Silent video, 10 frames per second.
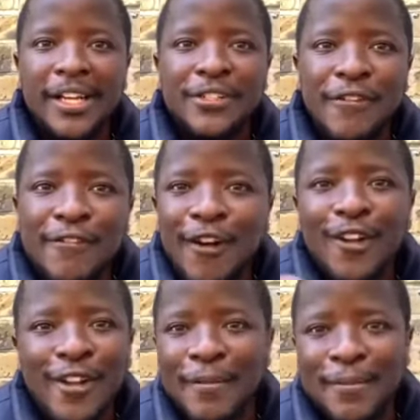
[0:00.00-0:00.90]
to
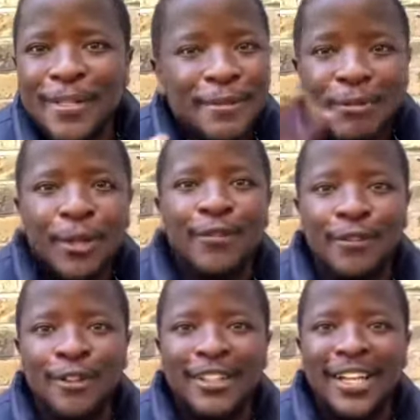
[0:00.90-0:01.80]
follow him. This is
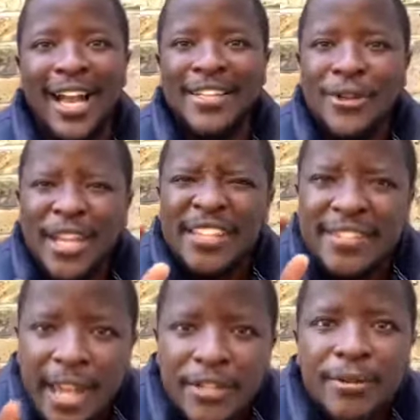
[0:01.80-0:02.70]
beautiful. And so he can
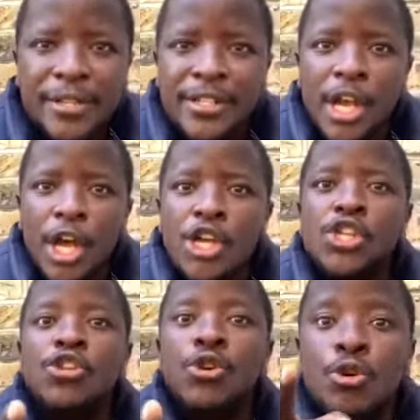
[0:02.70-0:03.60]
say to us,
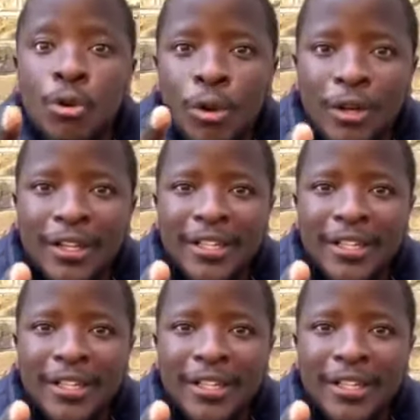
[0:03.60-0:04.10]
you,